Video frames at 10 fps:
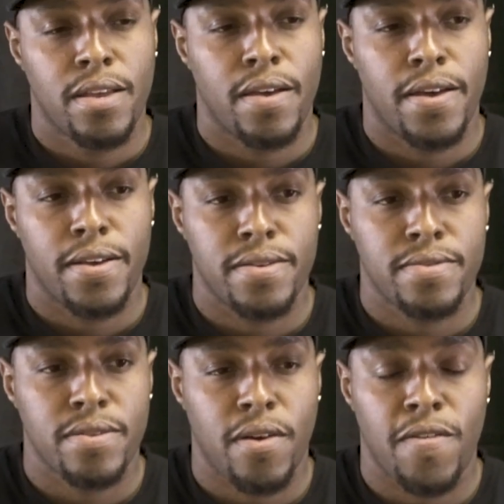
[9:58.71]

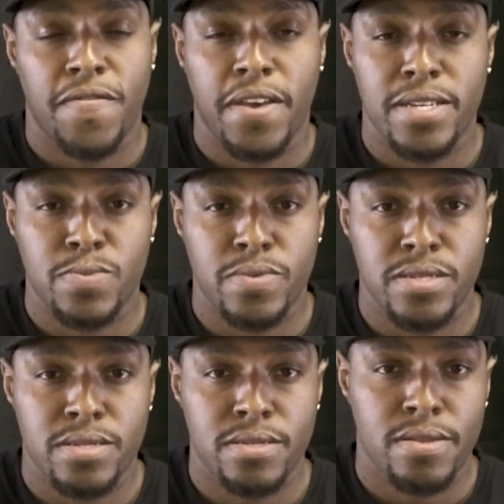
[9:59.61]
On
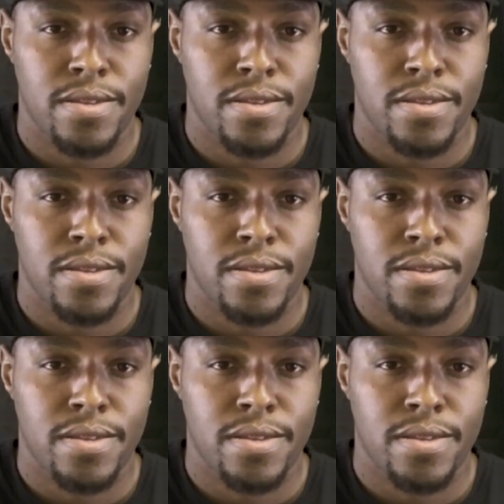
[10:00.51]
Facebook,